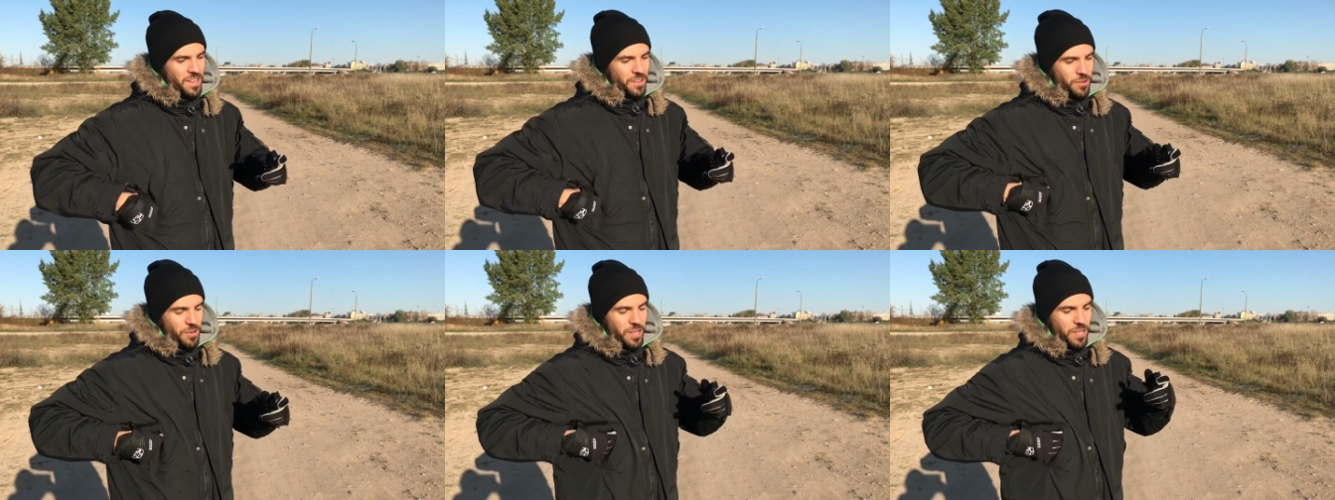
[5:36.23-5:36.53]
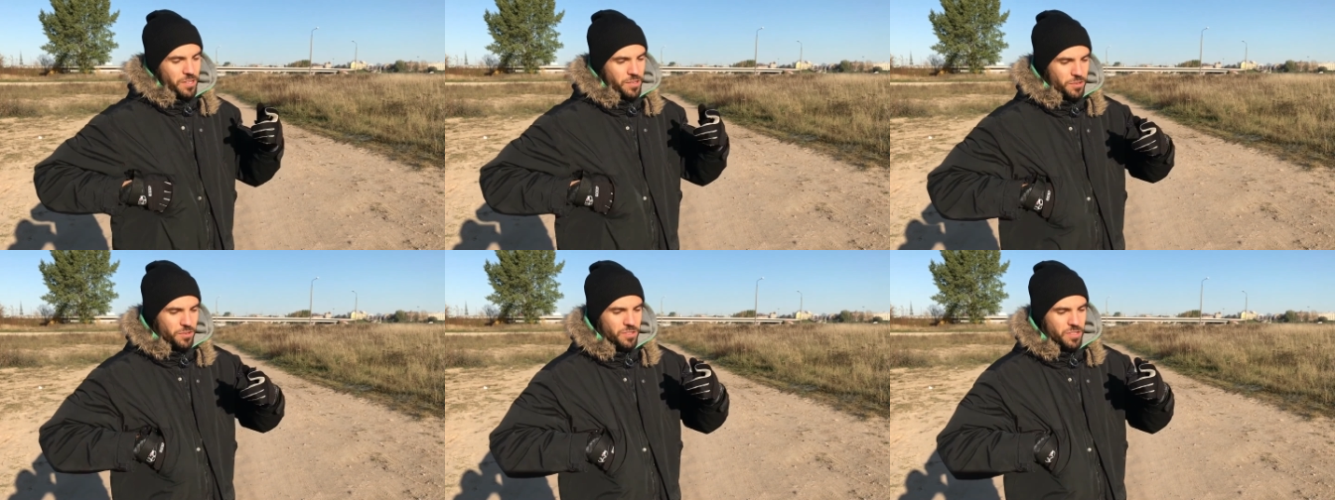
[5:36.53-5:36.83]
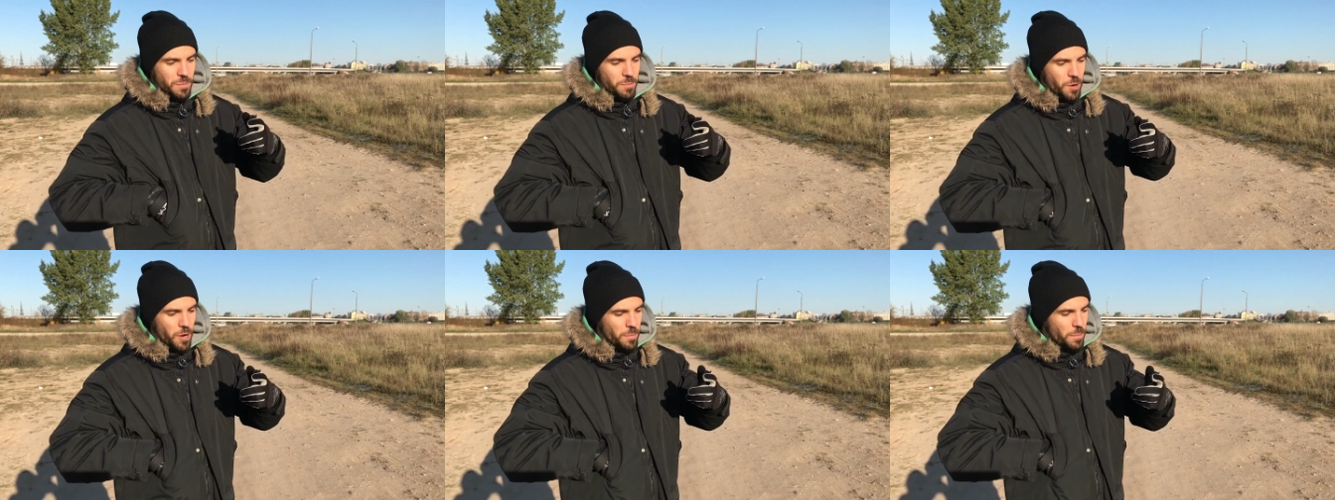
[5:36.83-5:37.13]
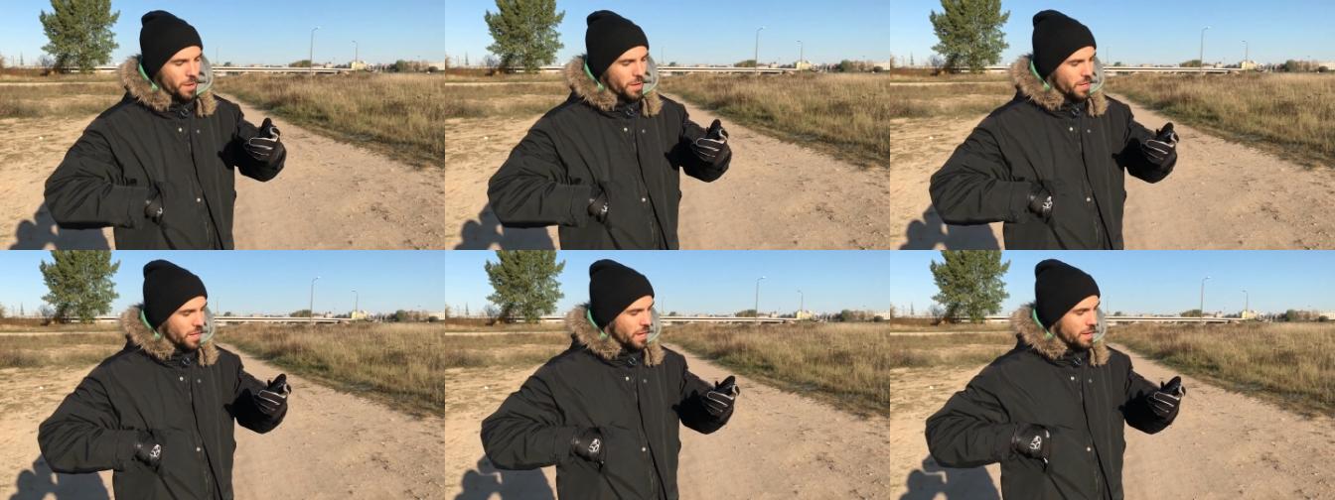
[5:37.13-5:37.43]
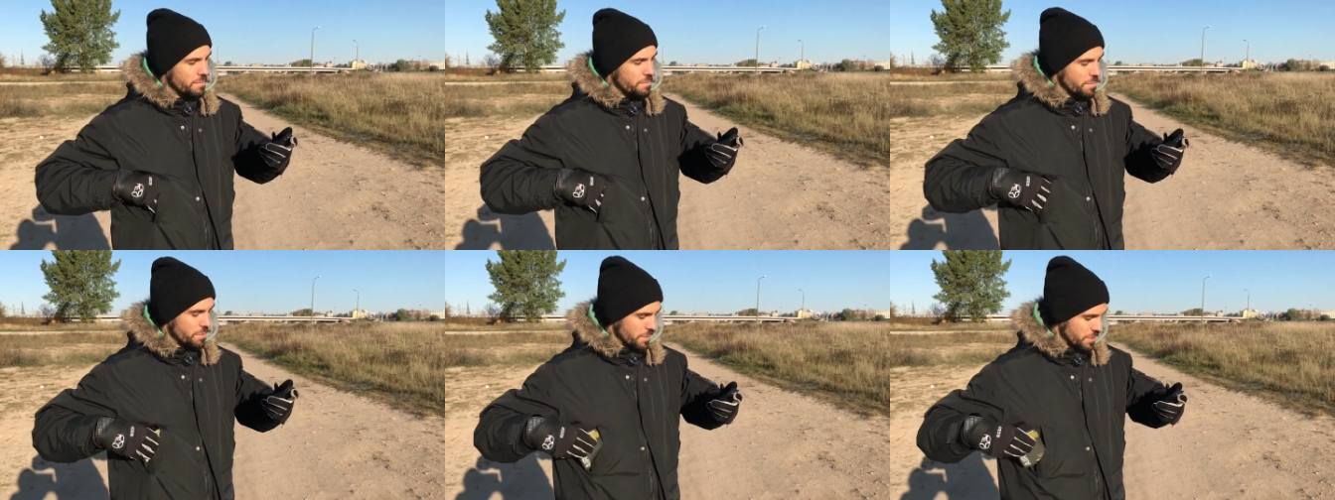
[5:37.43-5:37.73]
you can use the mobile
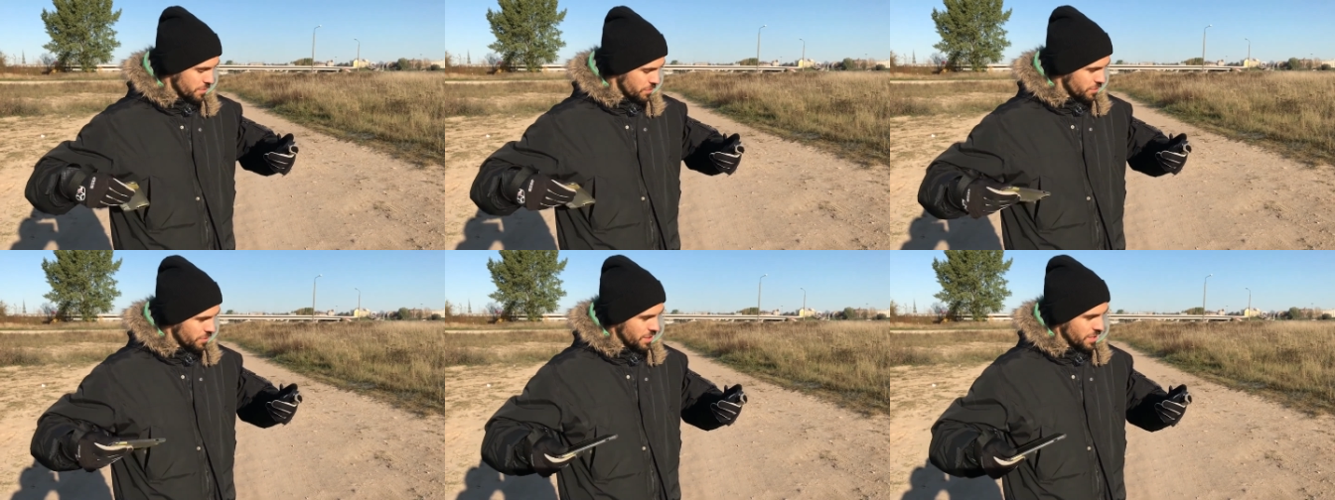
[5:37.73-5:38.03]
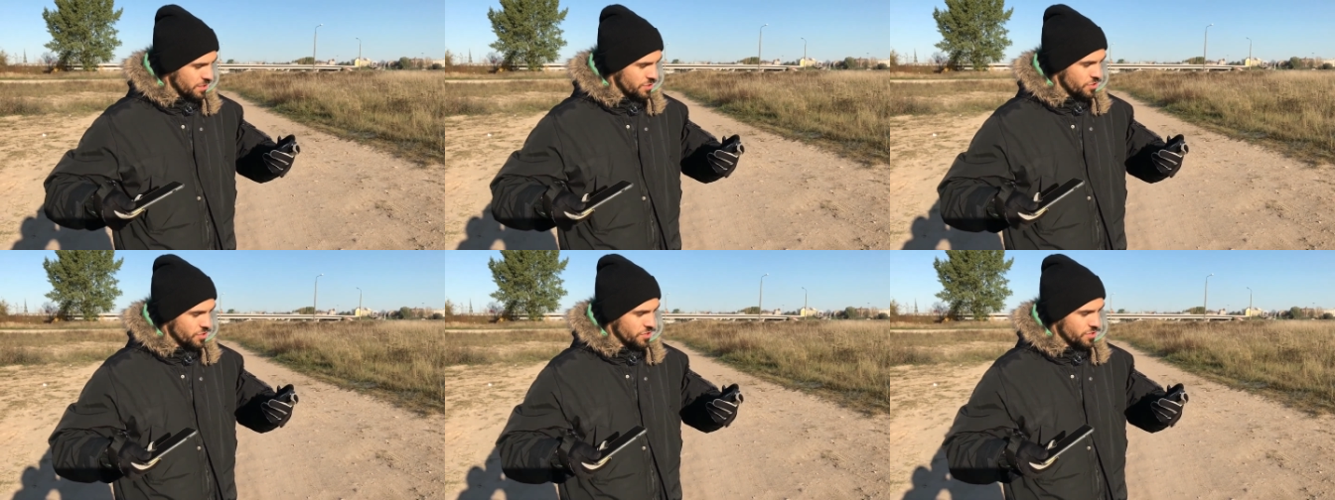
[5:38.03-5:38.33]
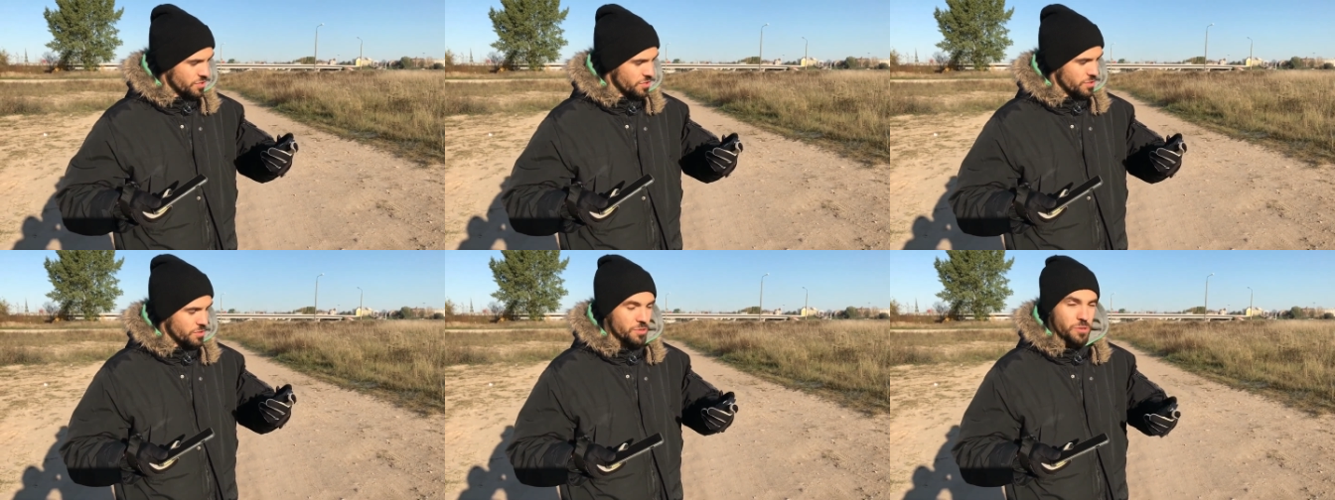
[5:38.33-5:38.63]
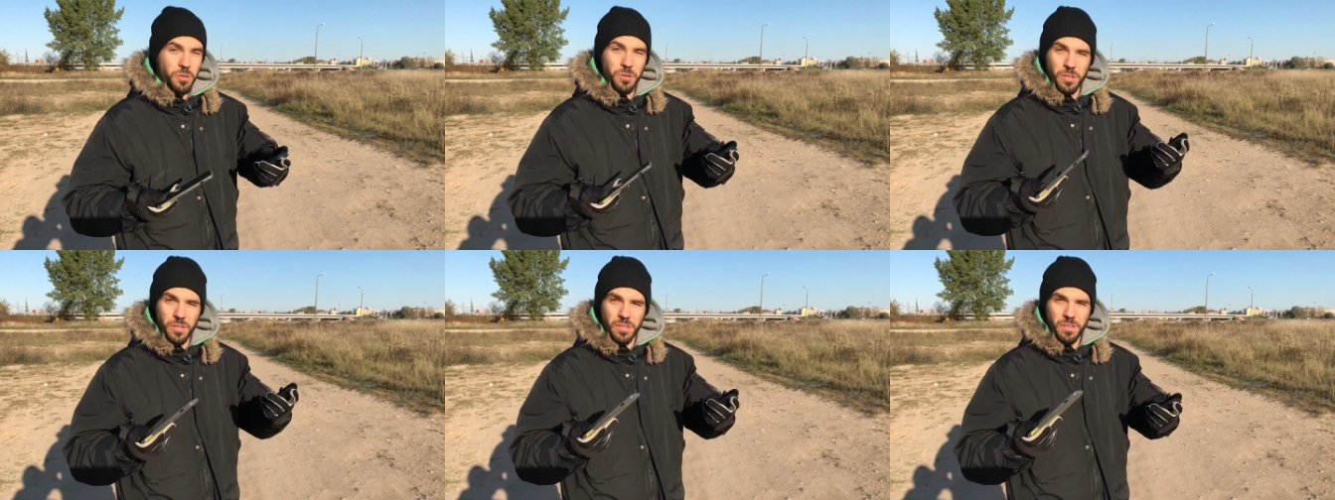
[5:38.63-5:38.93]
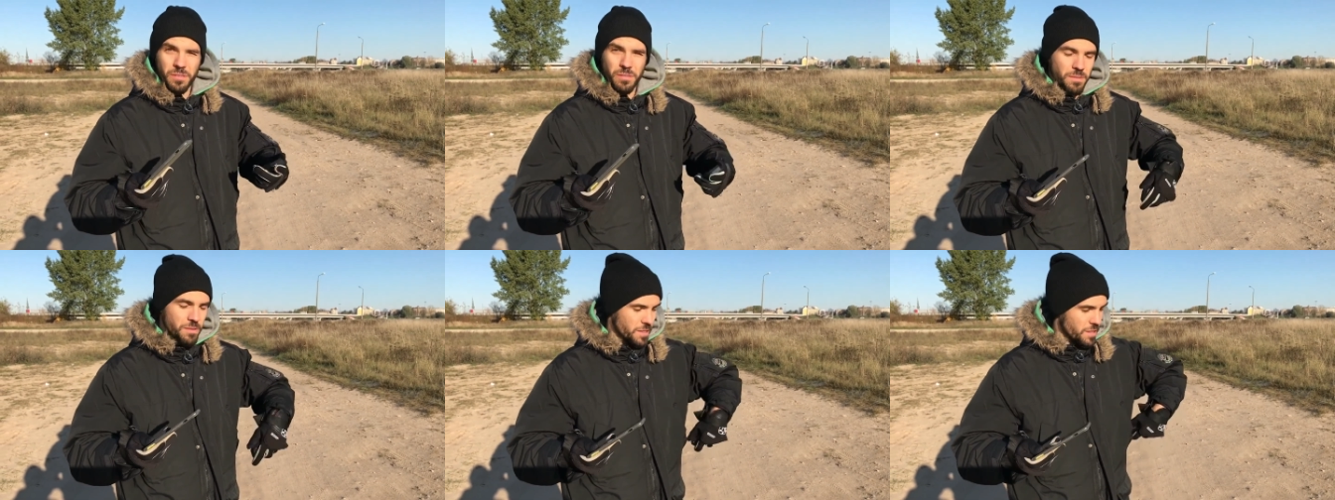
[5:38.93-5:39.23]
app. So let's just do it
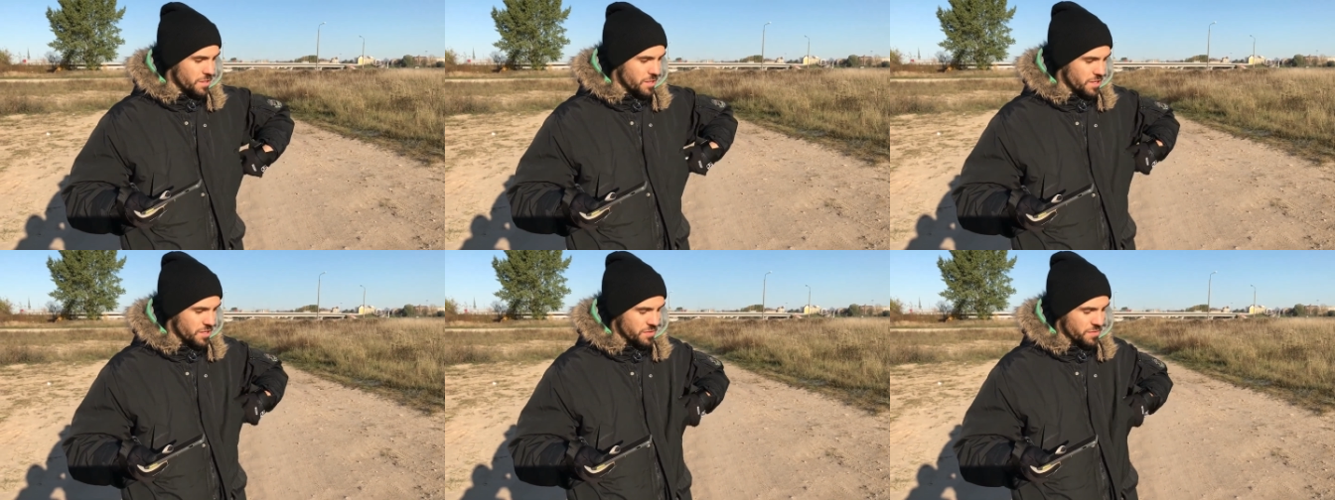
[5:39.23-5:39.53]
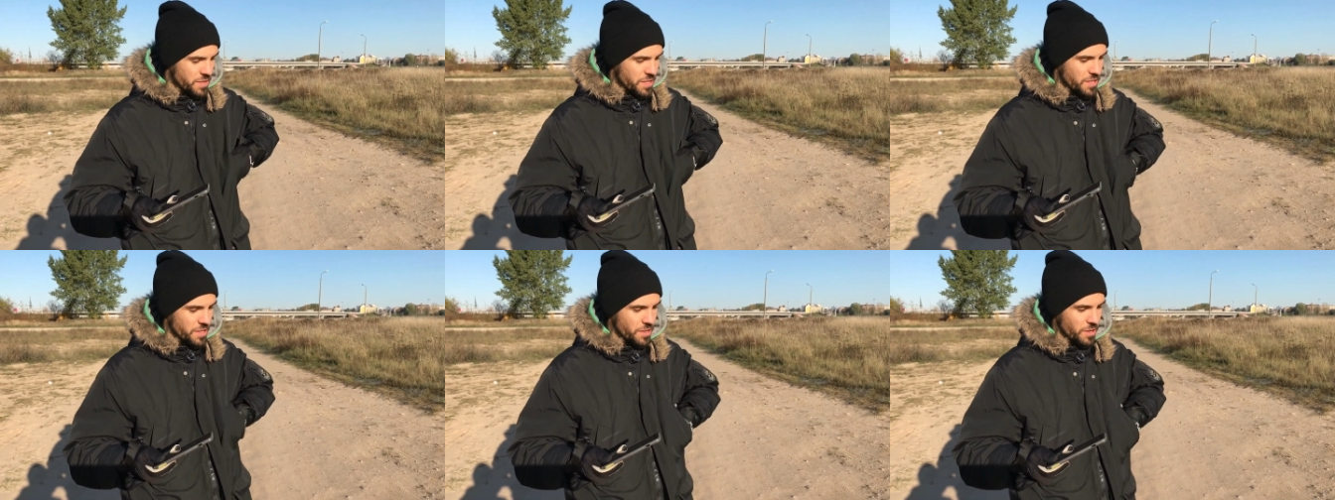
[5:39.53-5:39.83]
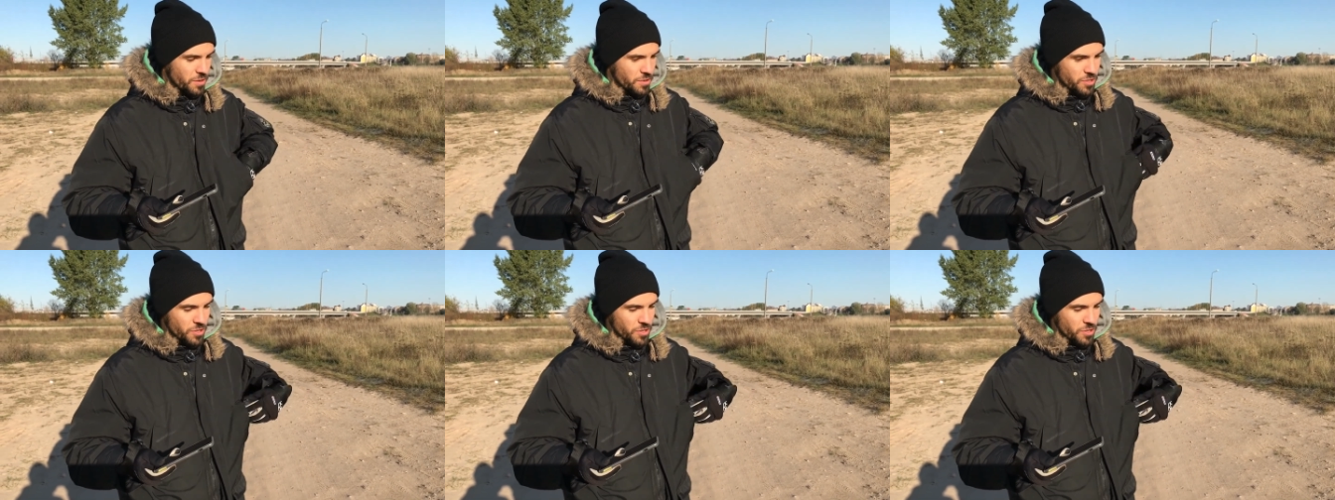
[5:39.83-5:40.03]
in this video.